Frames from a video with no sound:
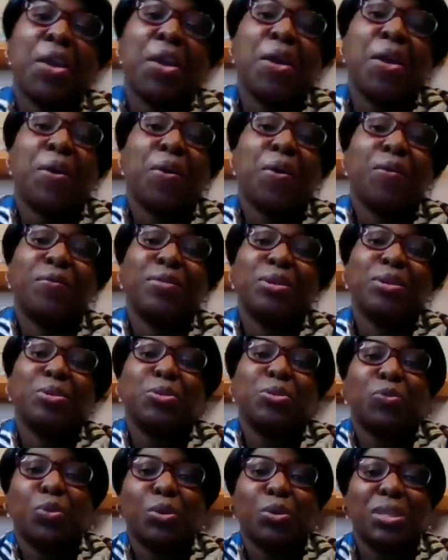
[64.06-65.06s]
of those
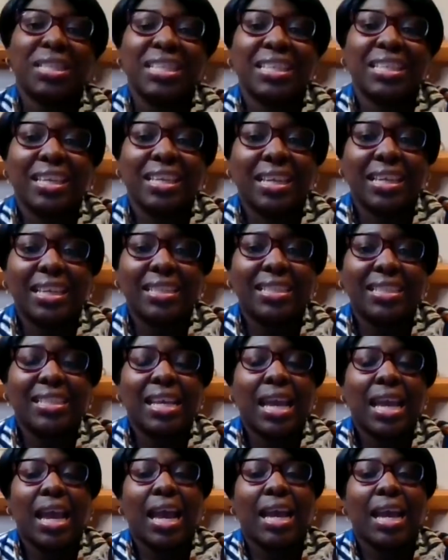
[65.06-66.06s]
40 years
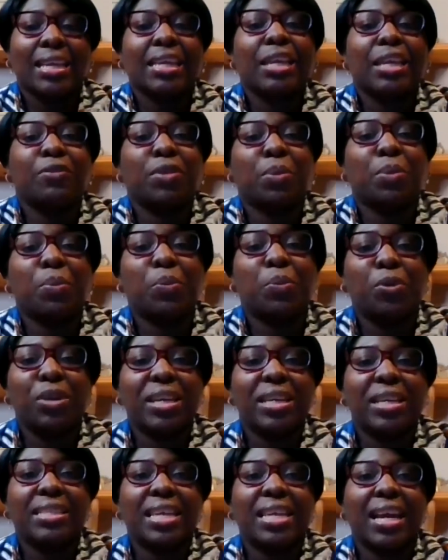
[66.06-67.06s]
and giving
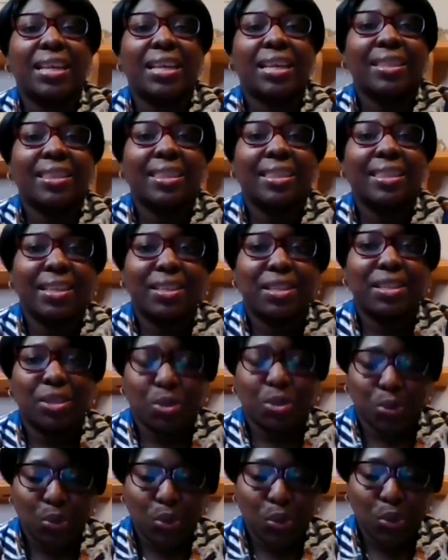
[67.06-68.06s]
praise and thanks to
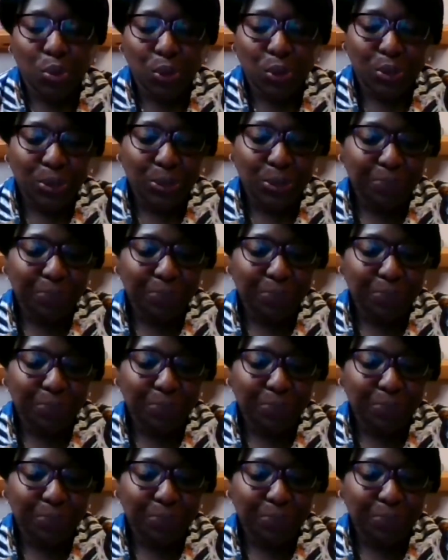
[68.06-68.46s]
God.